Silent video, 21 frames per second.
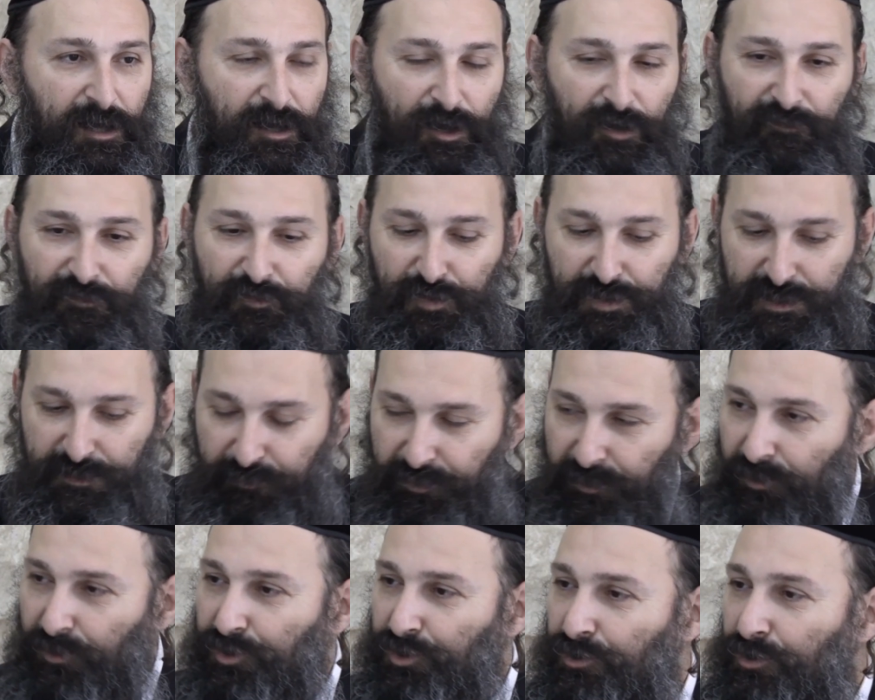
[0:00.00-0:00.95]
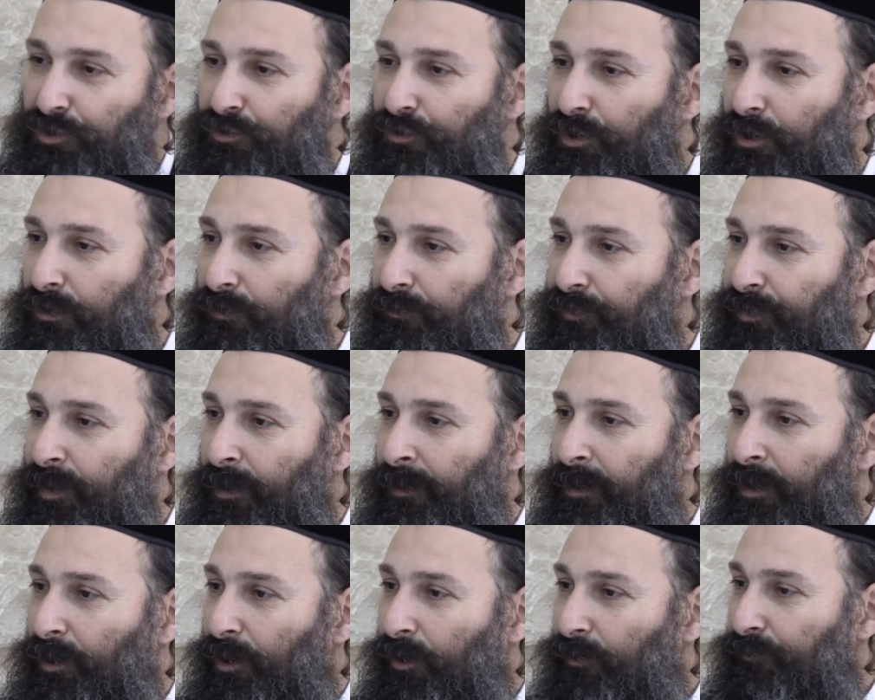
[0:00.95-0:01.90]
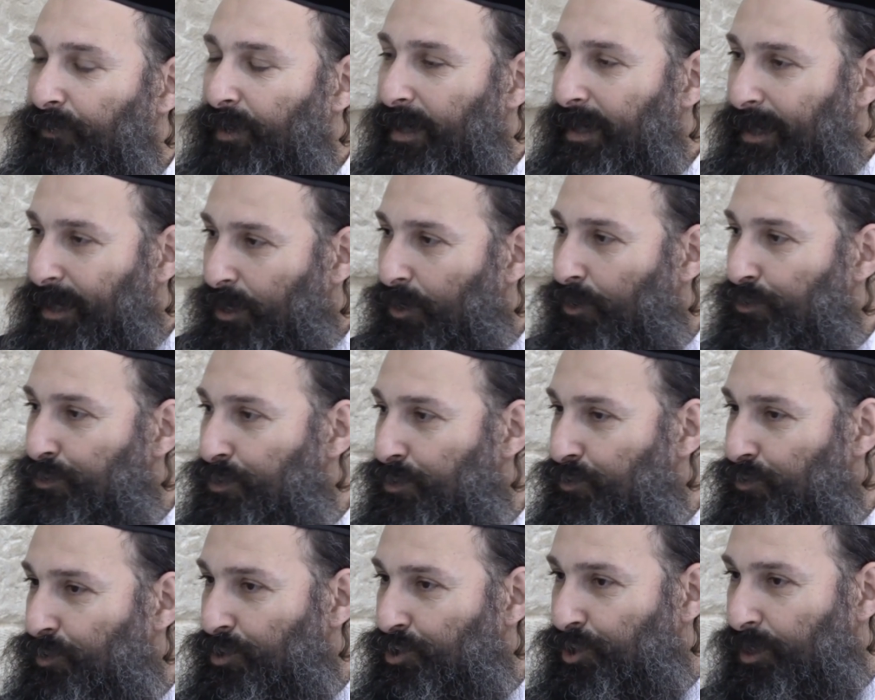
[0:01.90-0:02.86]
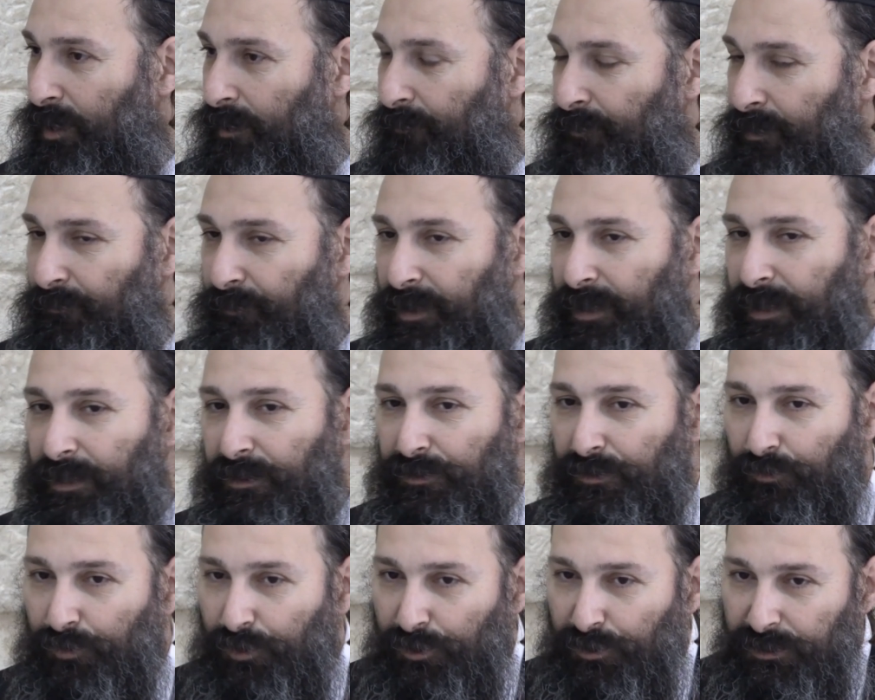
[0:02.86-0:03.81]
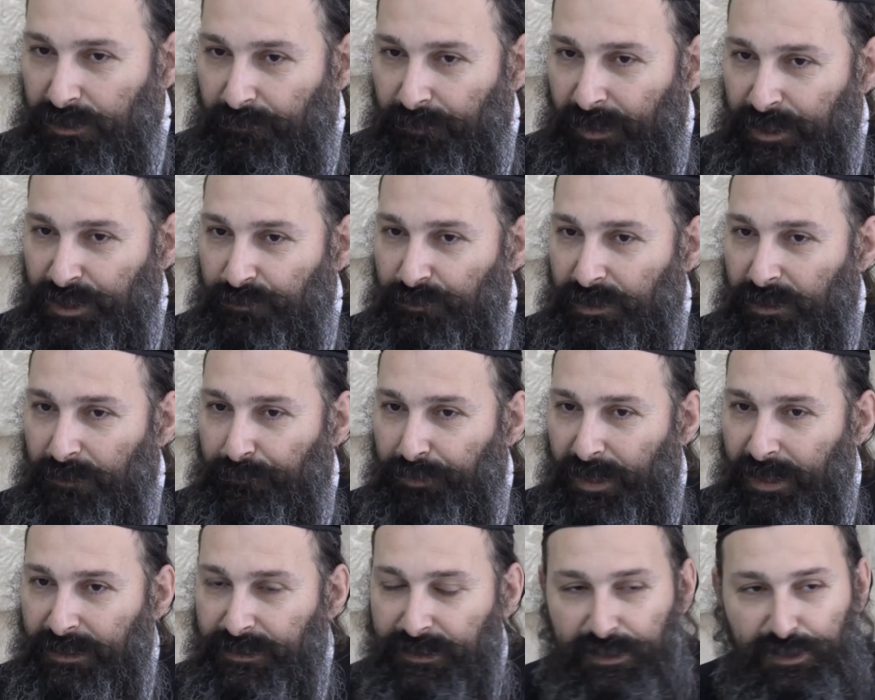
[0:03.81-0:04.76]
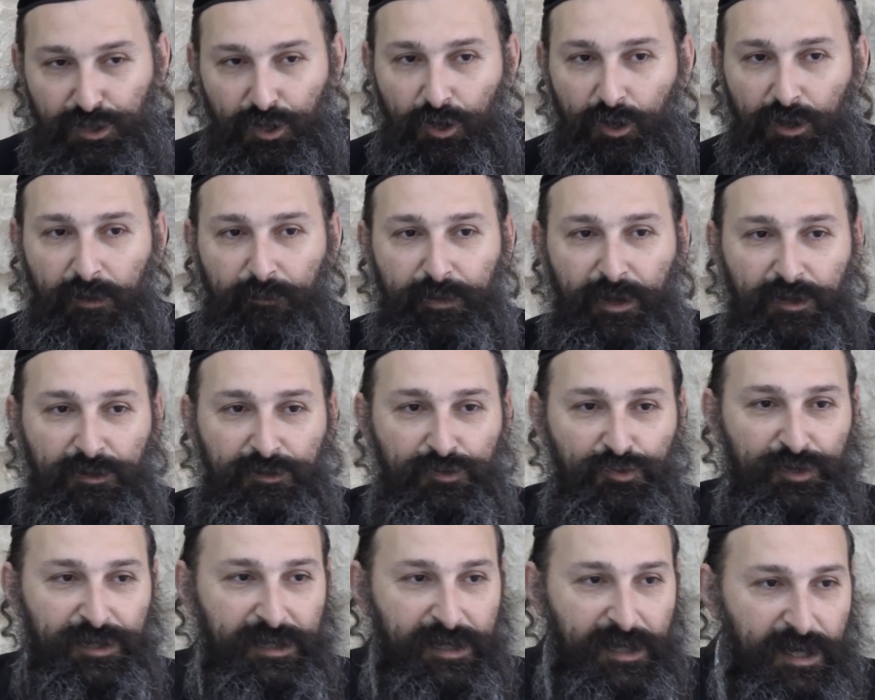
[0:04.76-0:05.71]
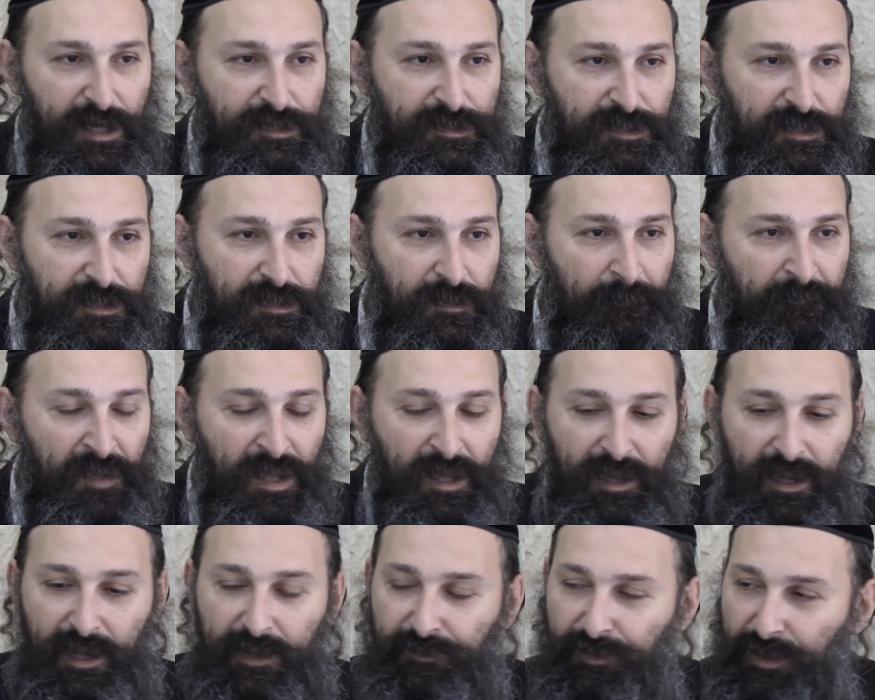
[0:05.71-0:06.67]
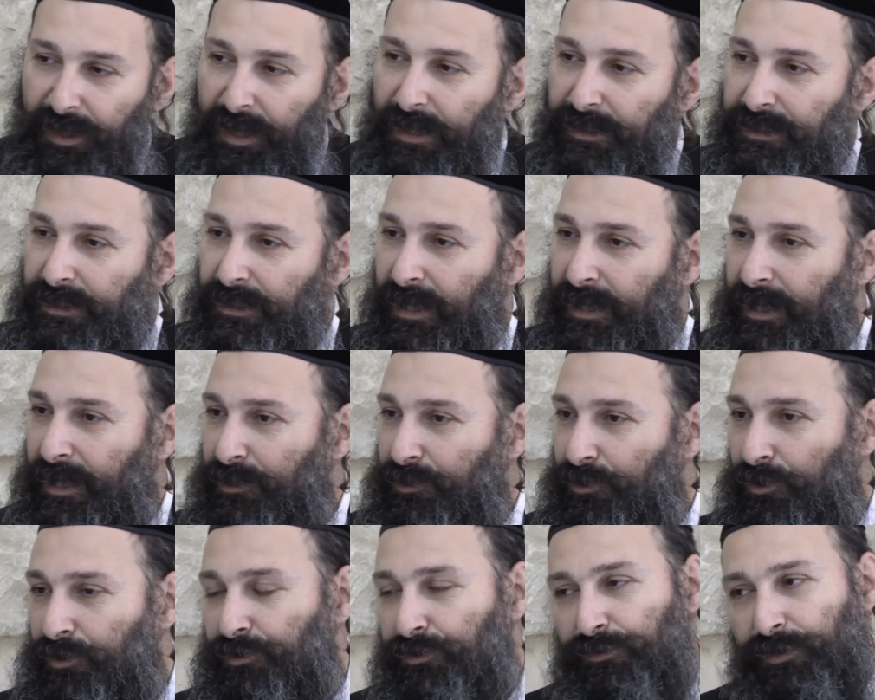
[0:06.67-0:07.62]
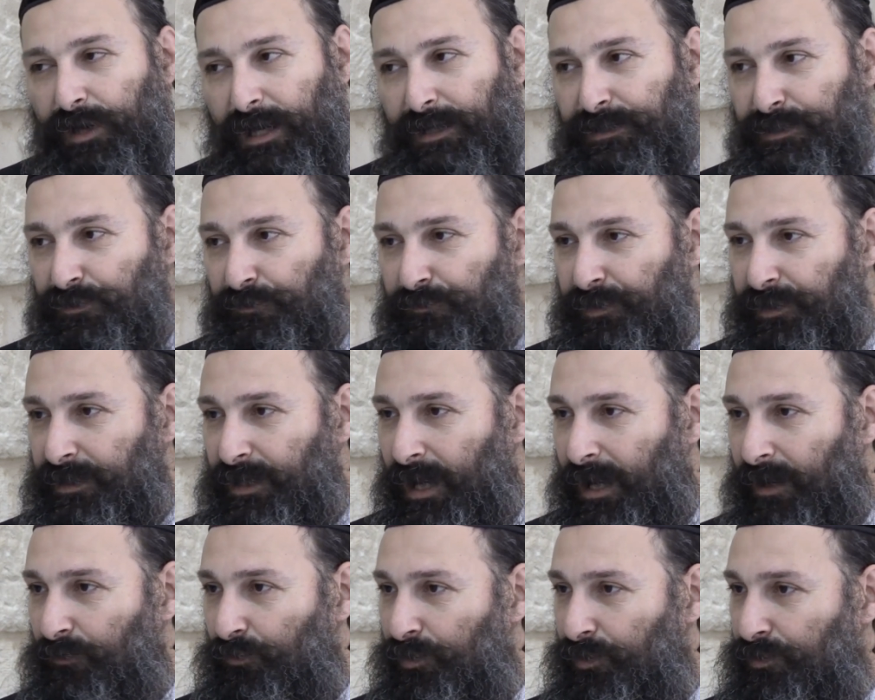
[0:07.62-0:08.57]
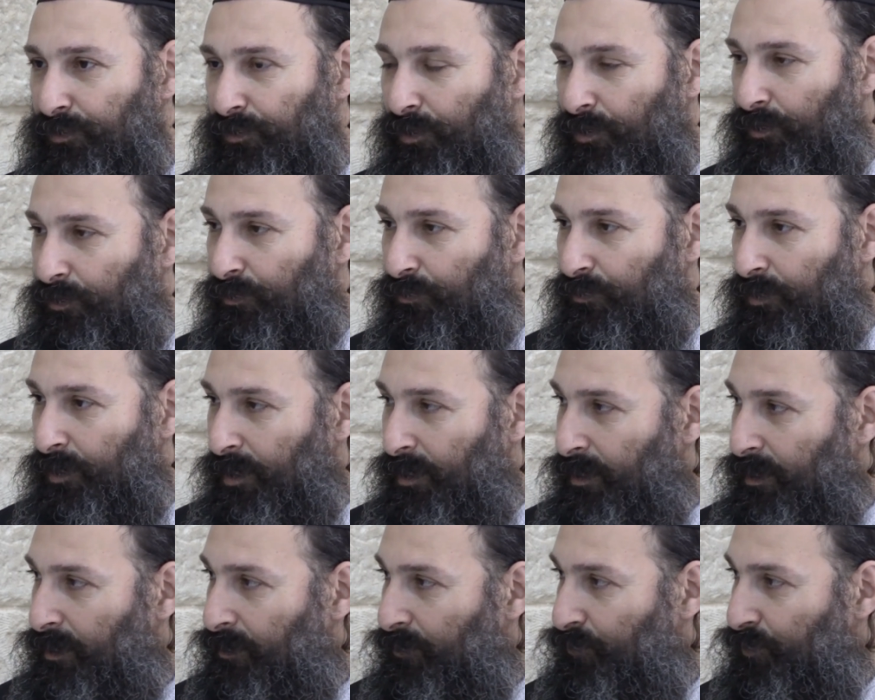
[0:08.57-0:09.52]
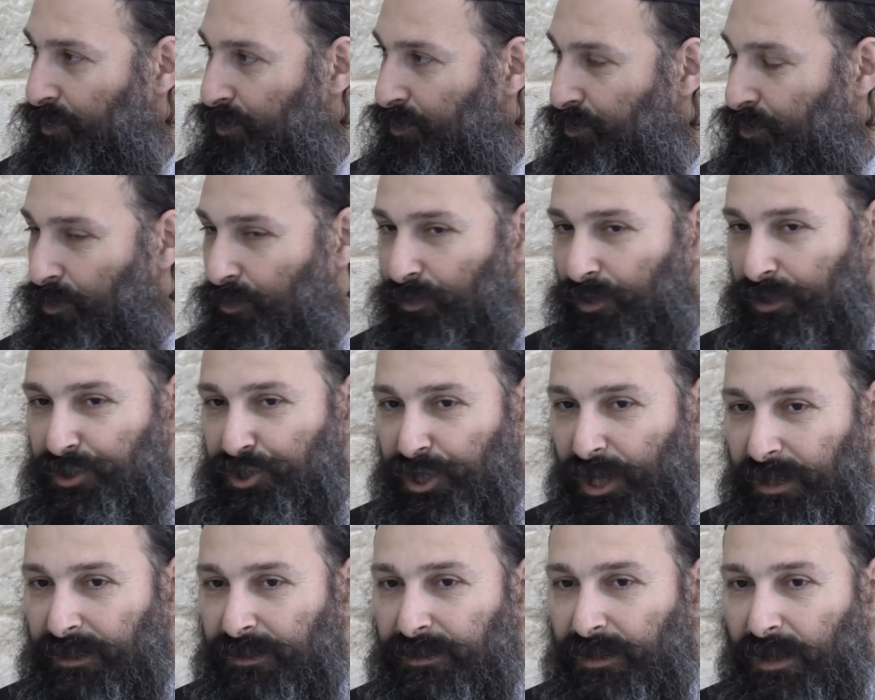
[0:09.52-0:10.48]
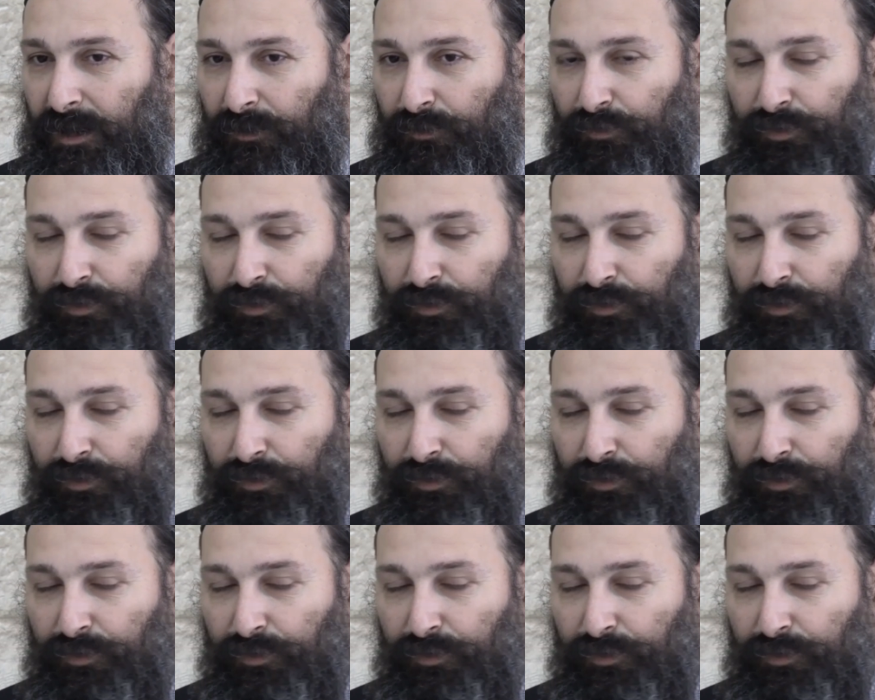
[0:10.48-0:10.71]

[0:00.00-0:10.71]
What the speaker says: of your spiritual growth, of getting closer to Hashem and making the world a much better place. It's all about doing chesed. And the chesed, like I told you, has to be done with no agenda,